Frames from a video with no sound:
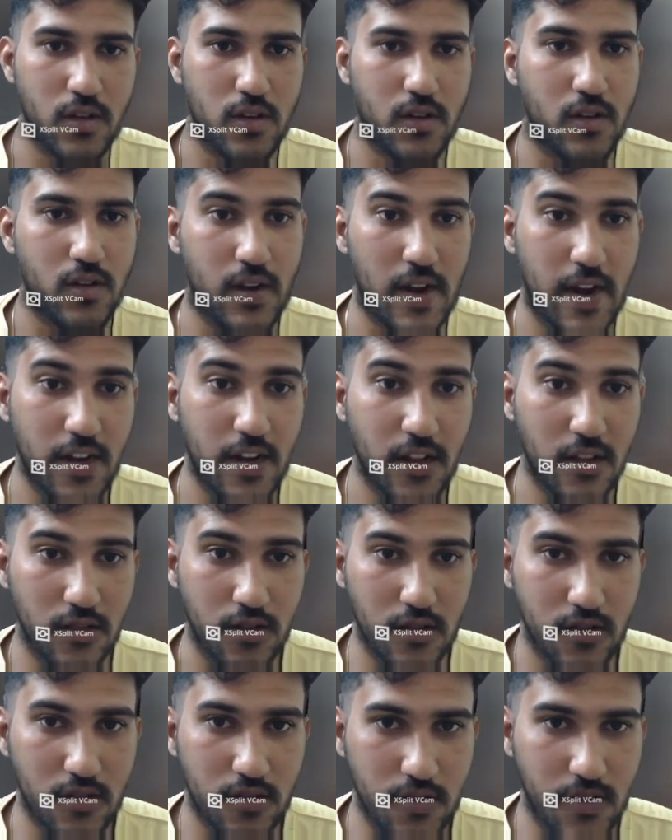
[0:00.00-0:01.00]
Right in
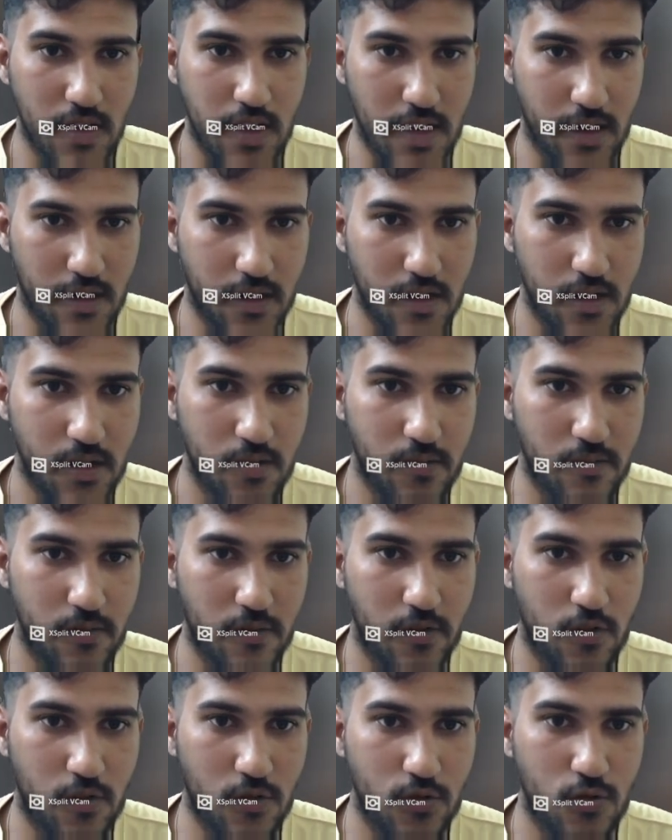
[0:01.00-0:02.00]
this directory, we
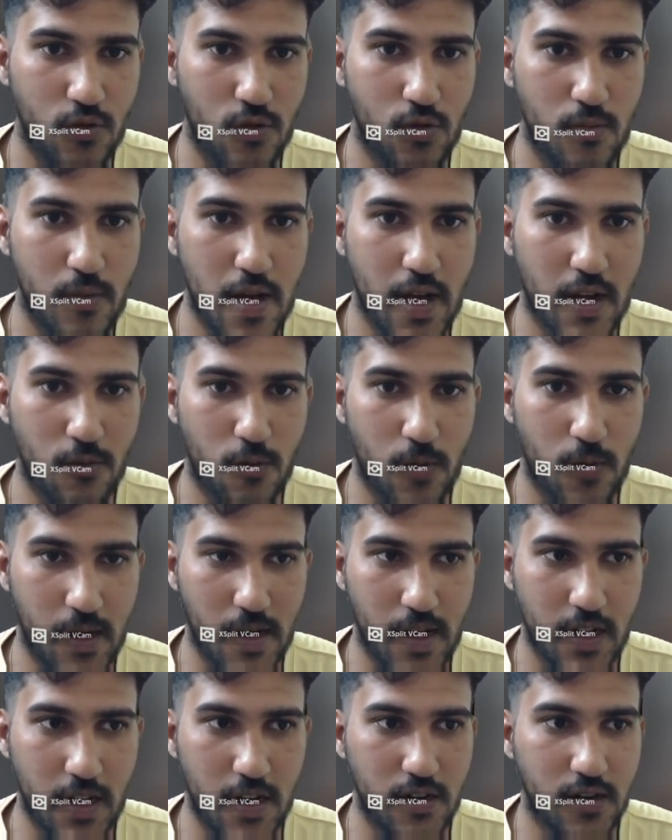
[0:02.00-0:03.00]
want to go back one
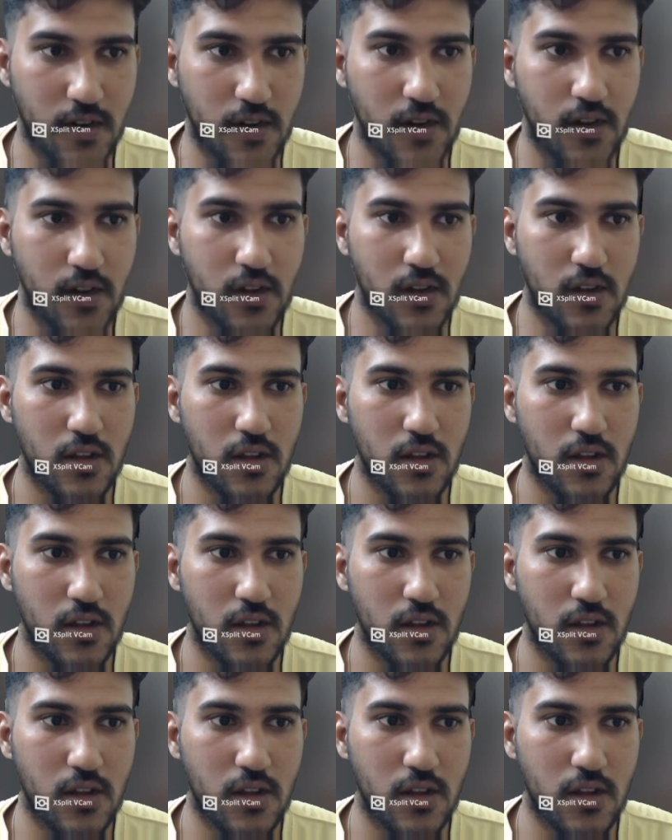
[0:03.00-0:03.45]
directory